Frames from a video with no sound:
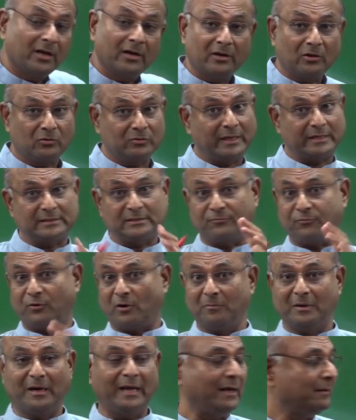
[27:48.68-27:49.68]
Now there is a
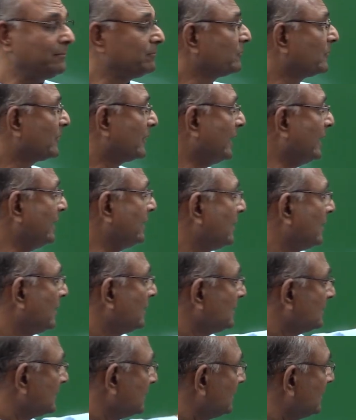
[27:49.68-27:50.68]
formula, right?
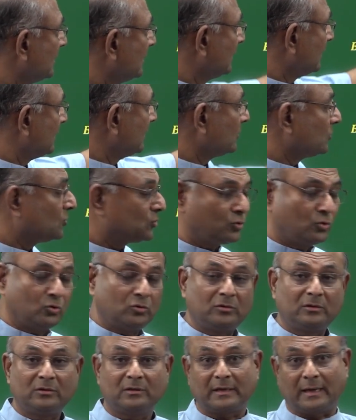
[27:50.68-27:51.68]

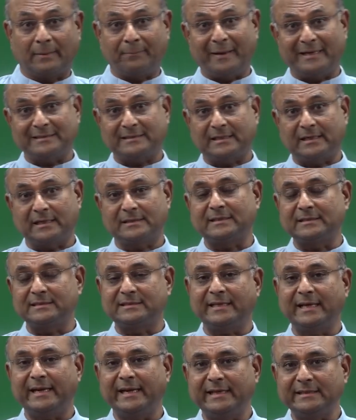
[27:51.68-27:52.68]
Capacitors in
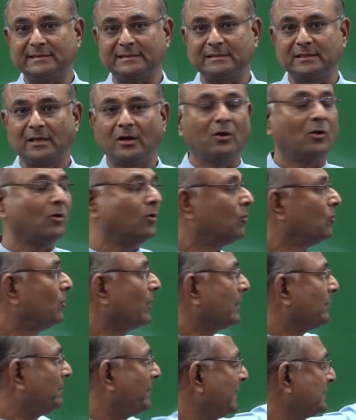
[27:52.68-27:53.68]
series,
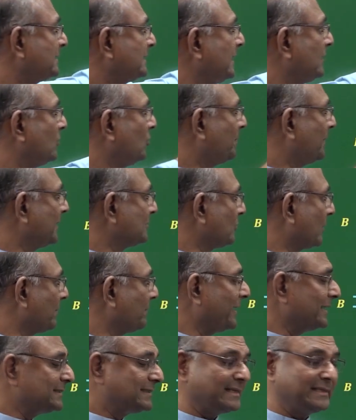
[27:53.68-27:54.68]
1 by C2 plus 1
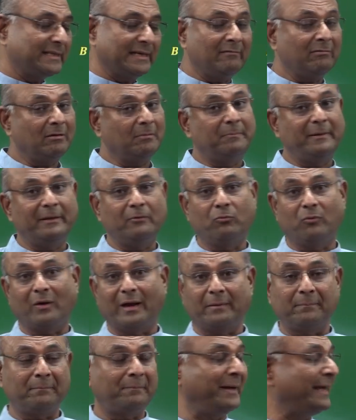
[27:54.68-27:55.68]
by C3 will be
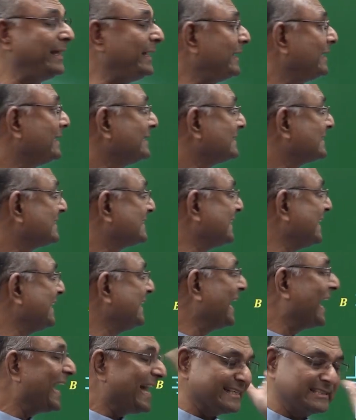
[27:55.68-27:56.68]
1 by C
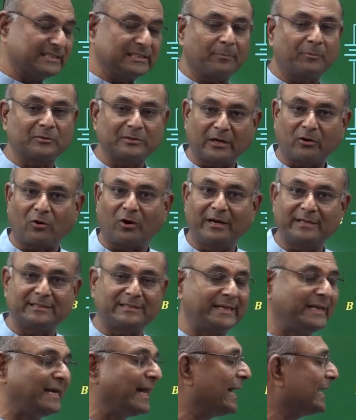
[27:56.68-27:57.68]
dash. Suppose I call it
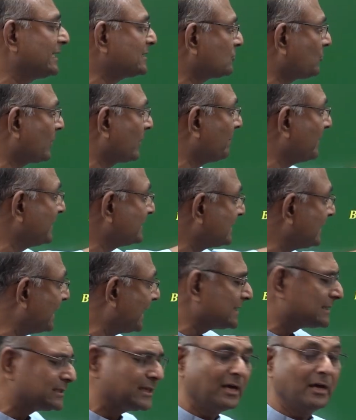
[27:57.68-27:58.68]
C dash, 1 by C
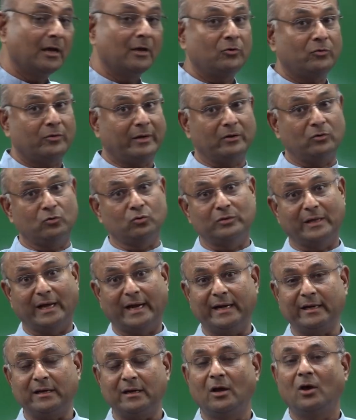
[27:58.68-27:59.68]
dash. You can do
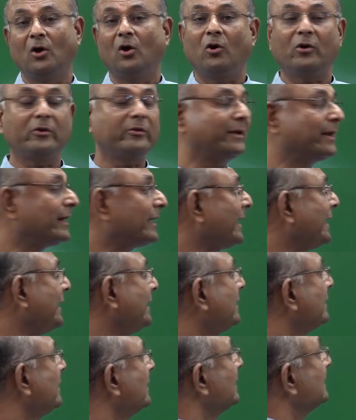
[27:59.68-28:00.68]
that, or you can
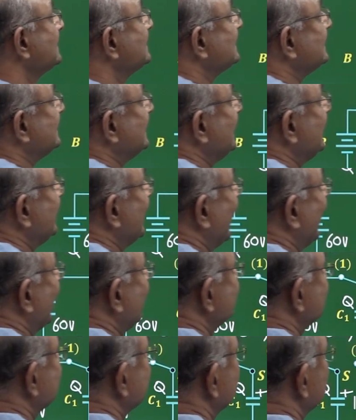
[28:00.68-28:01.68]
write C
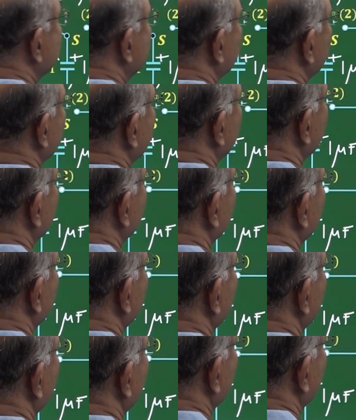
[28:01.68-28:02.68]
dash
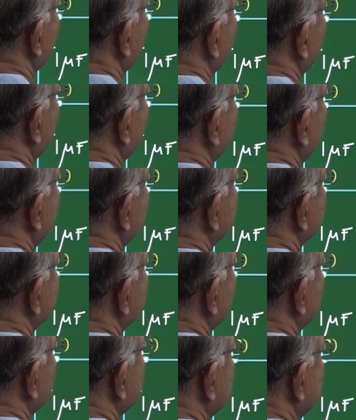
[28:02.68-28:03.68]
is
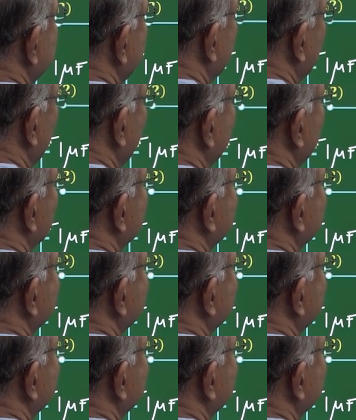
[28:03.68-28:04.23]
C2 into